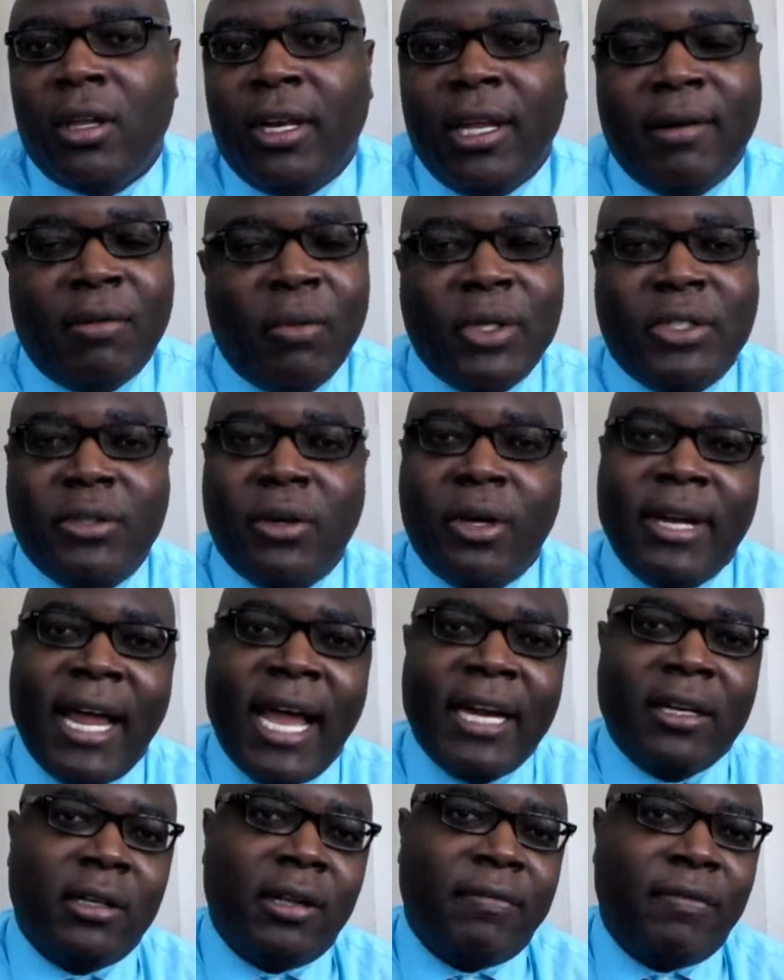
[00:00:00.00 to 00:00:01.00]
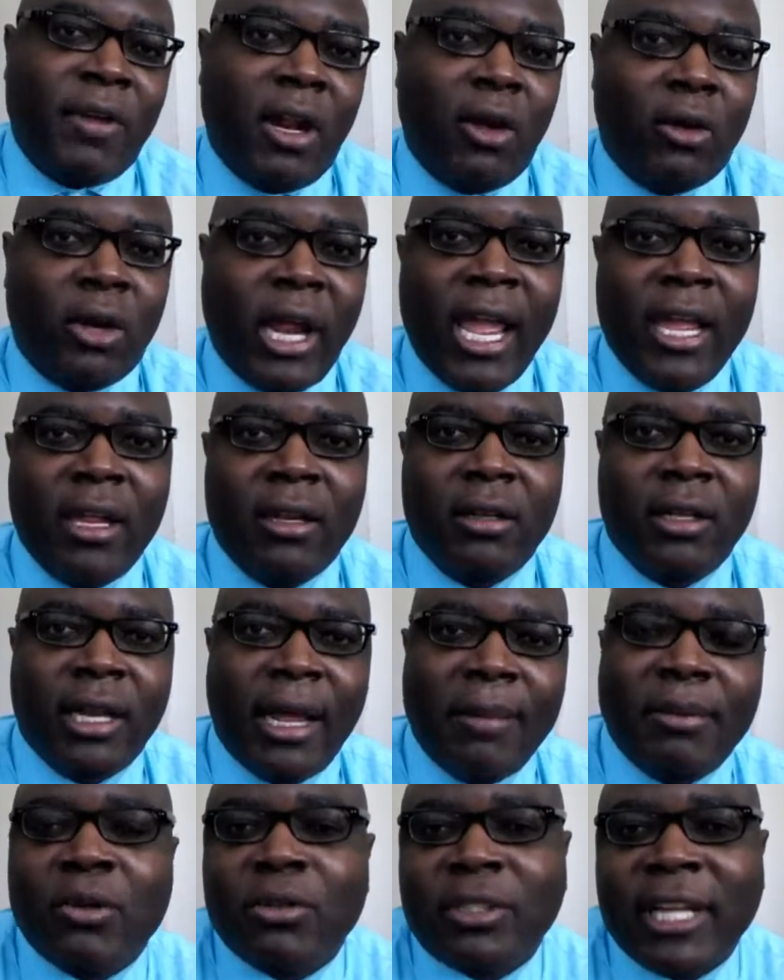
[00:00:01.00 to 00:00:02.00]
Never went to the doctor. I felt okay.
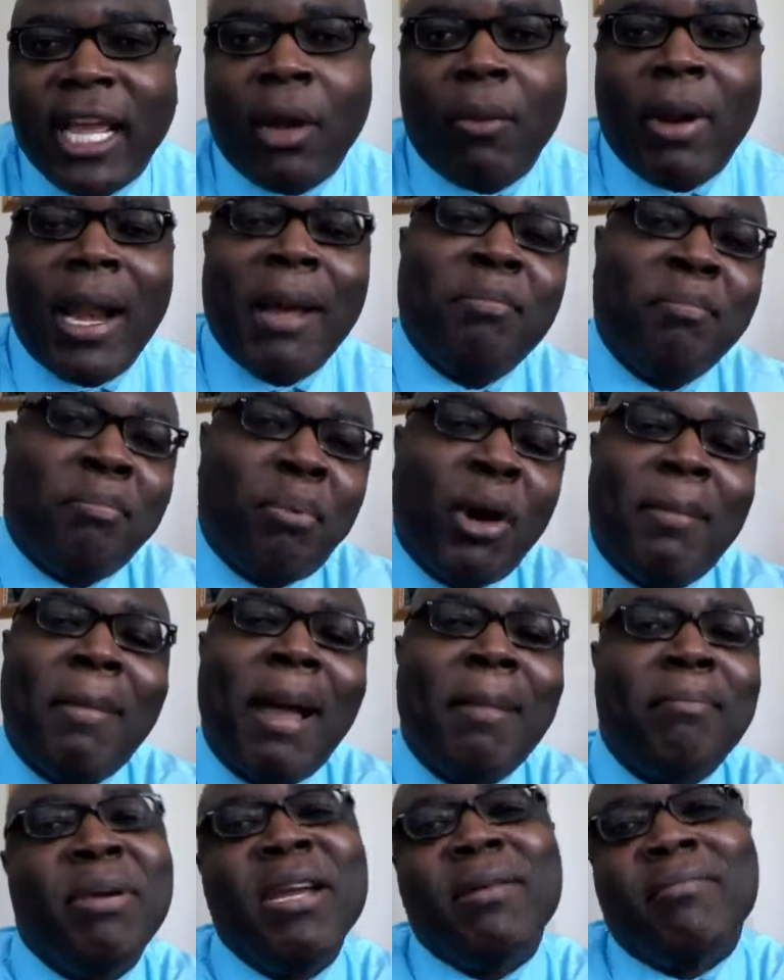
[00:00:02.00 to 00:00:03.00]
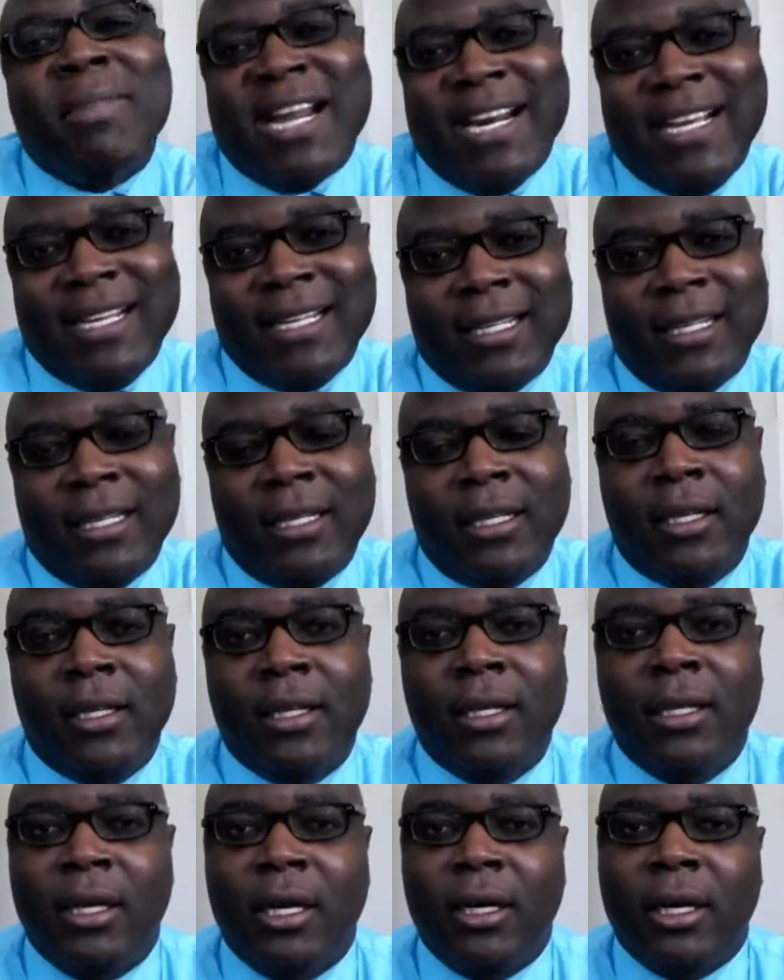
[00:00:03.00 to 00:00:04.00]
That was gonna take away that part of my bill money.
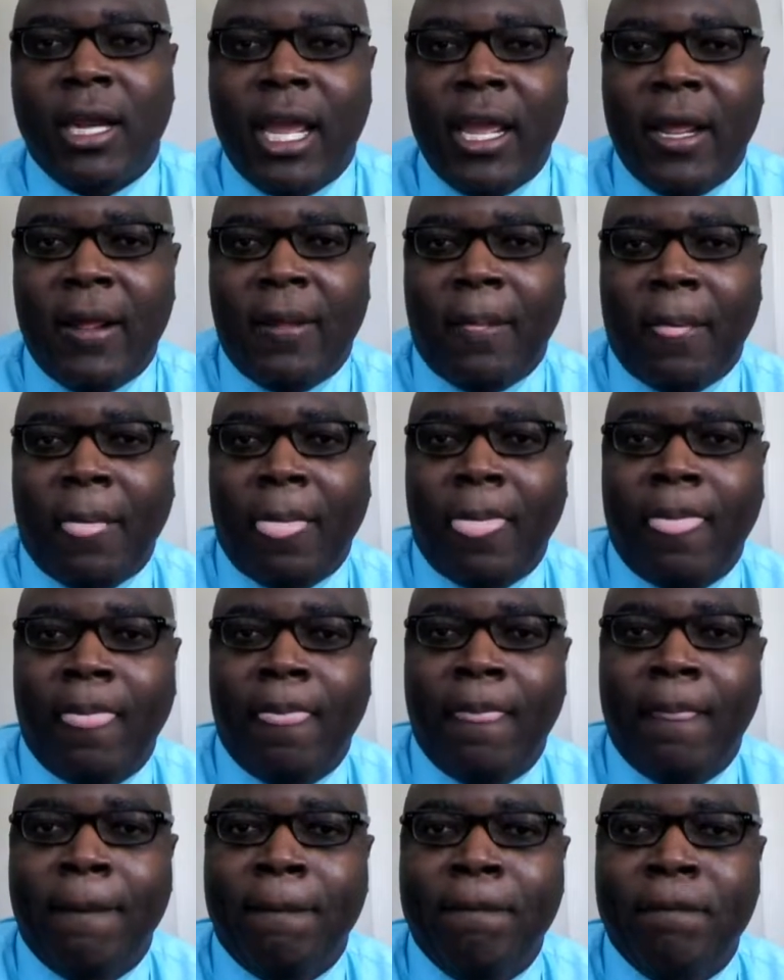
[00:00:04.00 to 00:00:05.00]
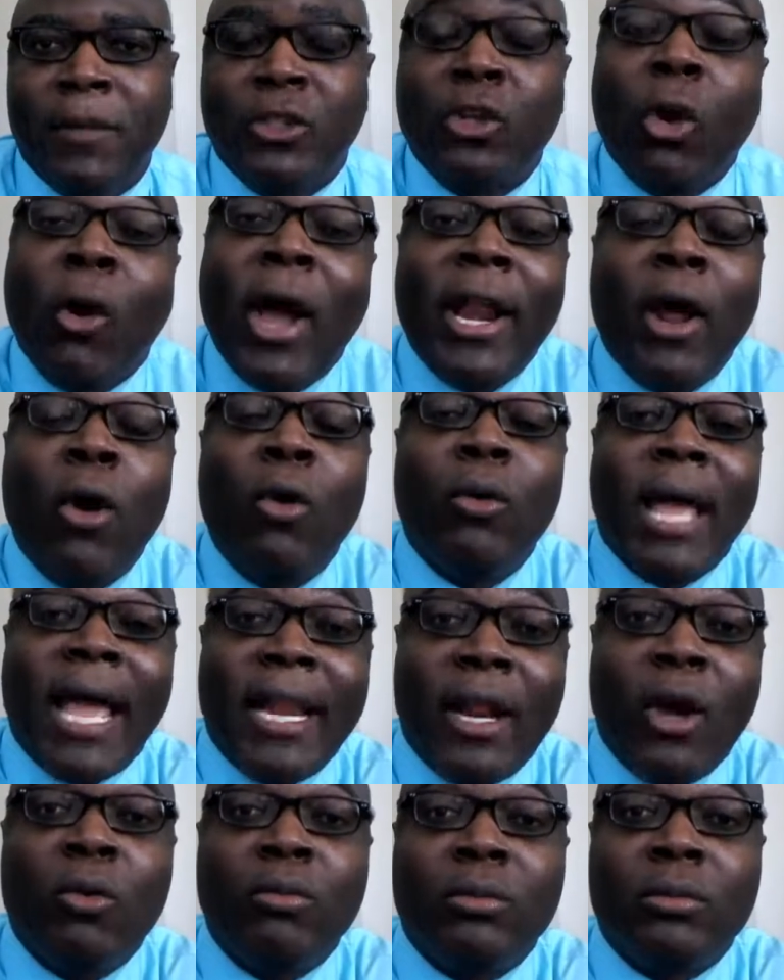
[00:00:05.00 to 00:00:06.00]
Okay, so I
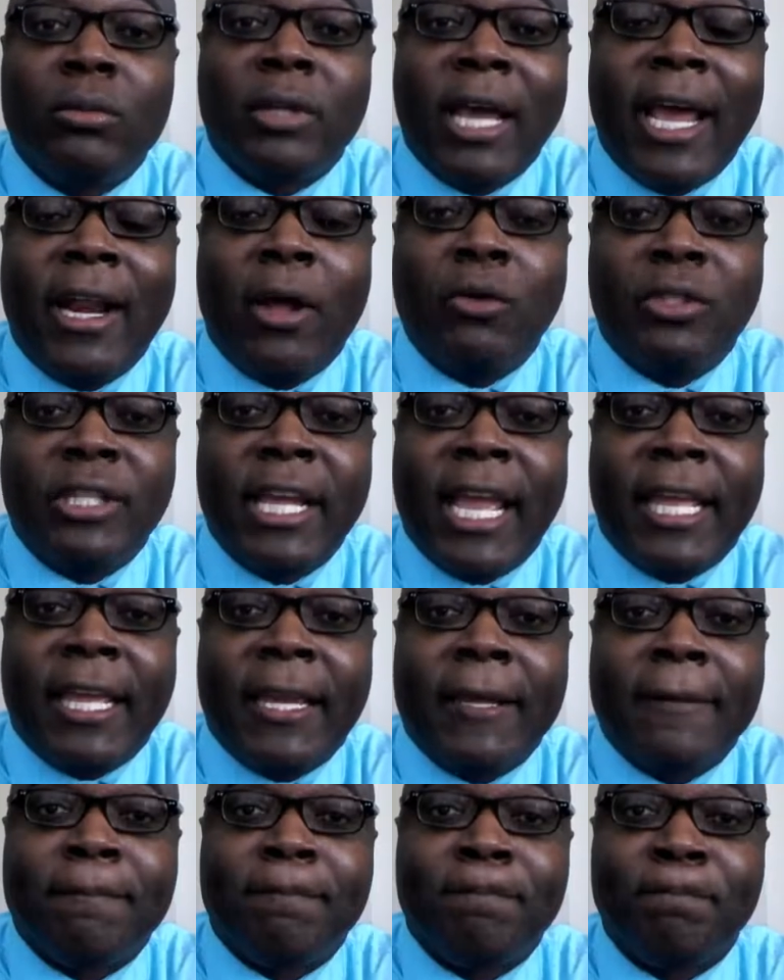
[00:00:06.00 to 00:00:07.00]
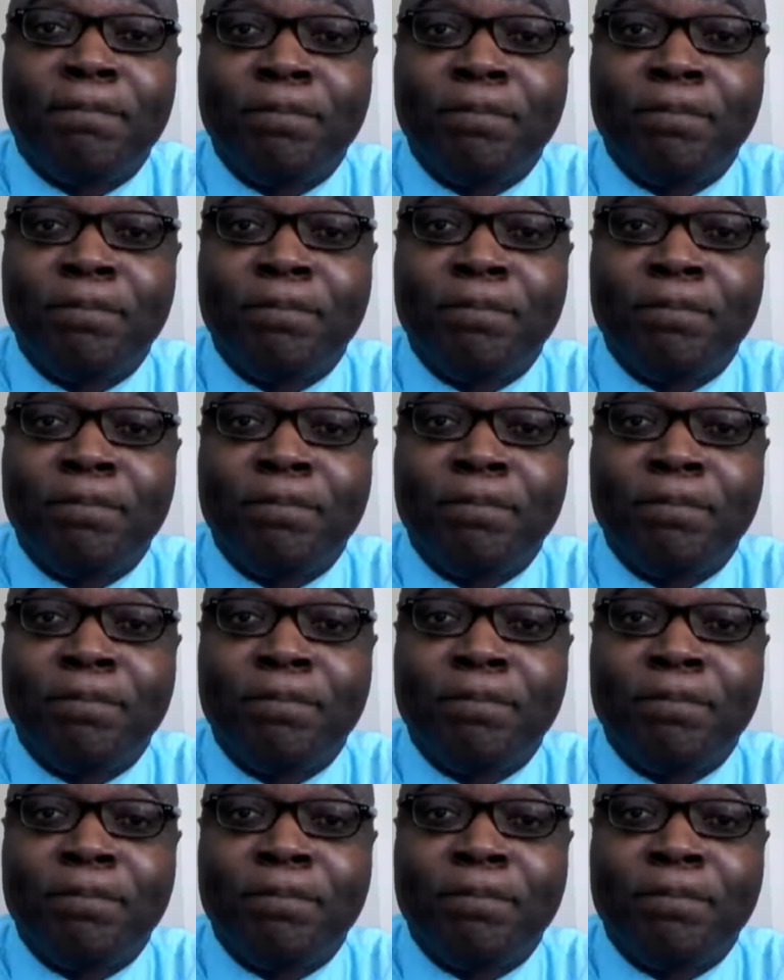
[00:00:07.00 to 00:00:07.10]
don't take it,